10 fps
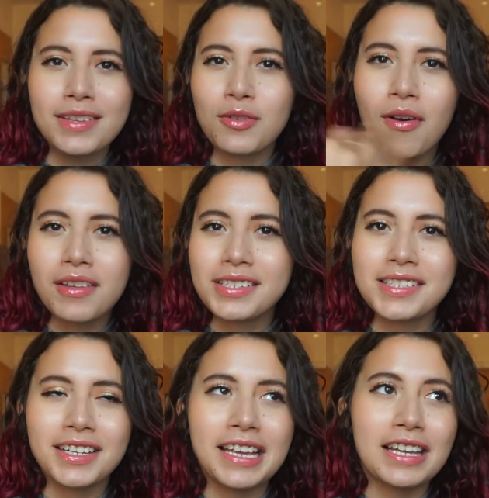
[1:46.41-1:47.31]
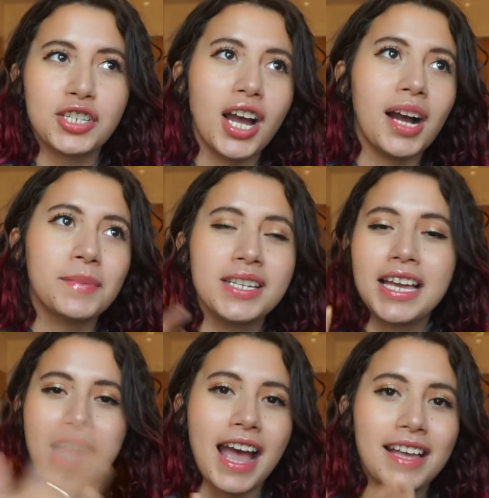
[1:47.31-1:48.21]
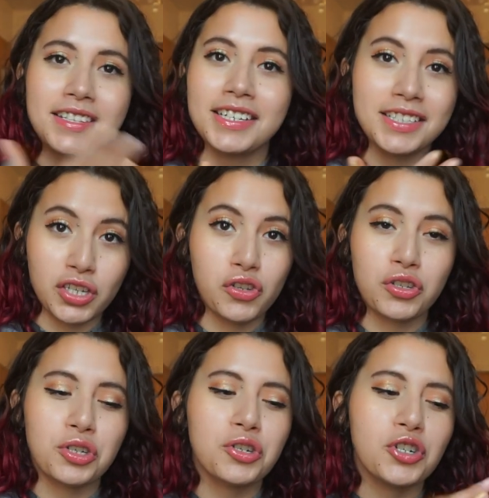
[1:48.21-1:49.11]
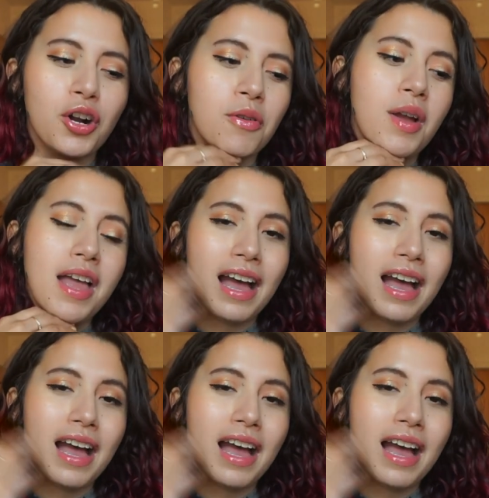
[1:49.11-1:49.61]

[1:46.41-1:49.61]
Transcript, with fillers: so all this is gonna get chopped as it continues to grow.